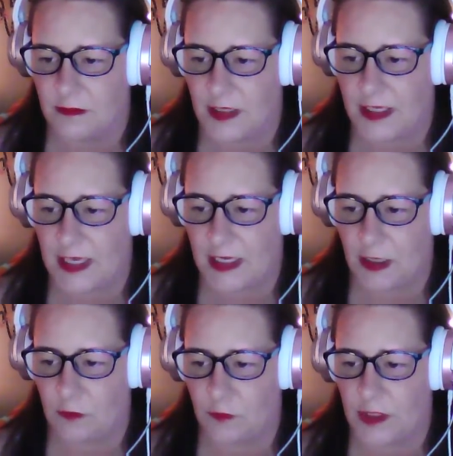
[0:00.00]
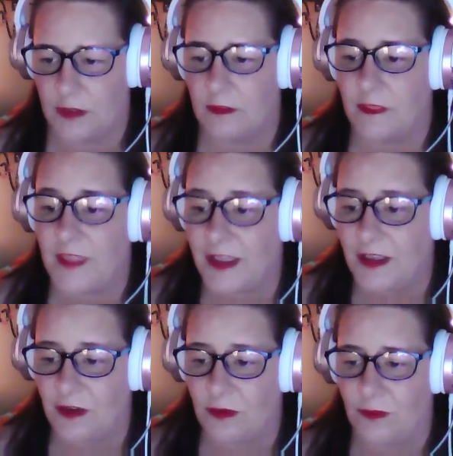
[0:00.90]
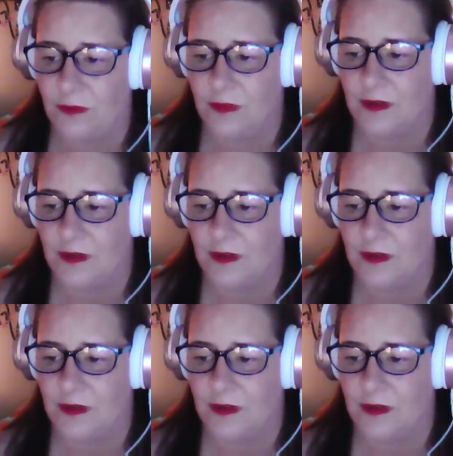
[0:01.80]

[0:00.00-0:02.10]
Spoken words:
I can't get over it. Thank you.